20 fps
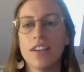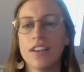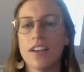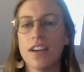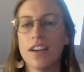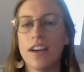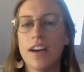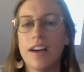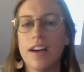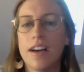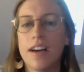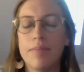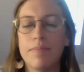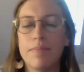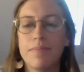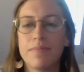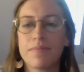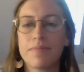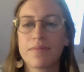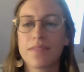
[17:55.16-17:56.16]
I
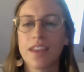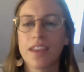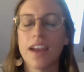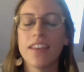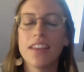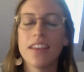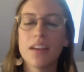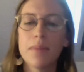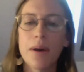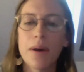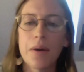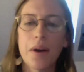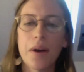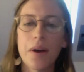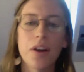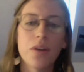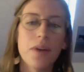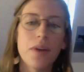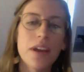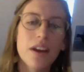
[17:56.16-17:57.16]
think about our
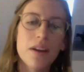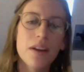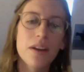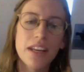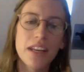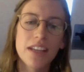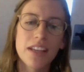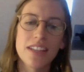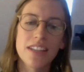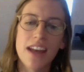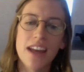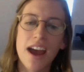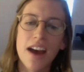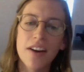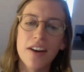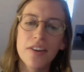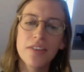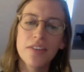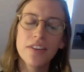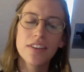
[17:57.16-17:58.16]
Quaker meetings
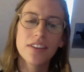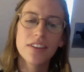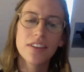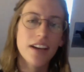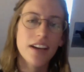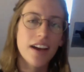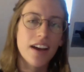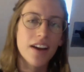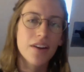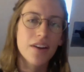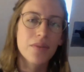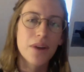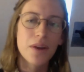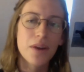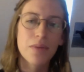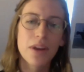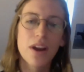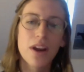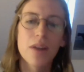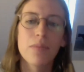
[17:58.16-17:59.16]
now, where
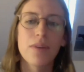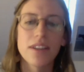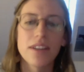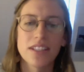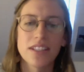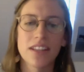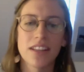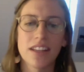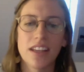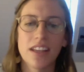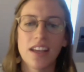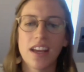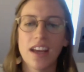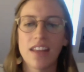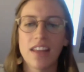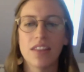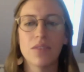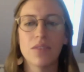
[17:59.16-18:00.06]
we are presently, and the